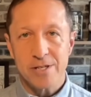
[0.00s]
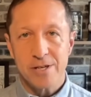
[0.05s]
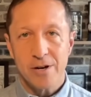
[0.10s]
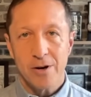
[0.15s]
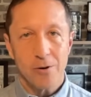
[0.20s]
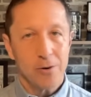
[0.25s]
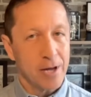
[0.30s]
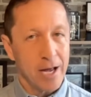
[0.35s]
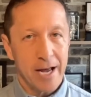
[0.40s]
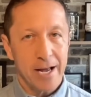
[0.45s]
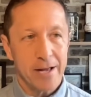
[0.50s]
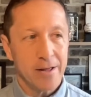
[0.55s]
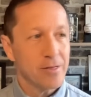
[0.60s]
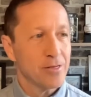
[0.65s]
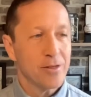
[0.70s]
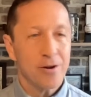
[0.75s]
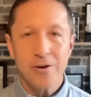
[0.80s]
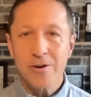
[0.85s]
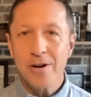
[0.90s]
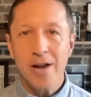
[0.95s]
Okay?
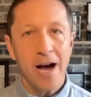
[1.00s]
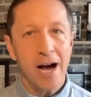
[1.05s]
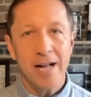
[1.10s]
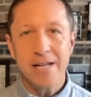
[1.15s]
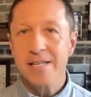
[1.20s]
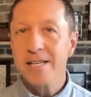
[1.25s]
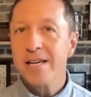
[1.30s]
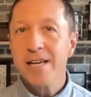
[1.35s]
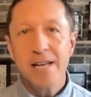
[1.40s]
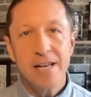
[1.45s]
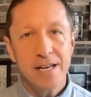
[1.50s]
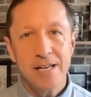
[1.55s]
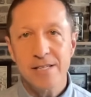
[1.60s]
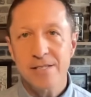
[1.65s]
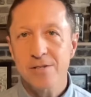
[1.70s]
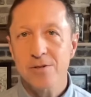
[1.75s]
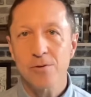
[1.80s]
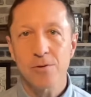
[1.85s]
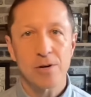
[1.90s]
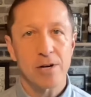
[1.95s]
They're not
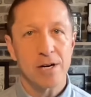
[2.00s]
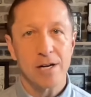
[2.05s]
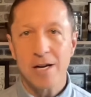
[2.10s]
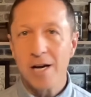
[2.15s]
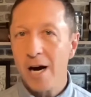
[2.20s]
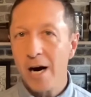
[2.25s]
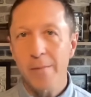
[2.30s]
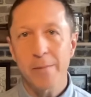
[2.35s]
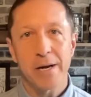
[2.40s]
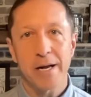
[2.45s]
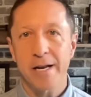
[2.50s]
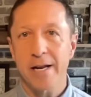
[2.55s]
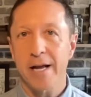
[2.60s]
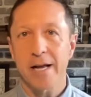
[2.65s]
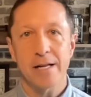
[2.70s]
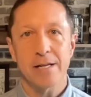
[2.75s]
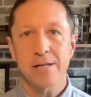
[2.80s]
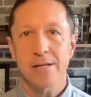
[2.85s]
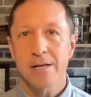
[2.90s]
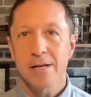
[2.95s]
kids who are going to come in
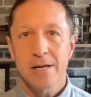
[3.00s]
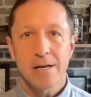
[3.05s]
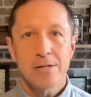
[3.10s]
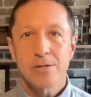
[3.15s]
and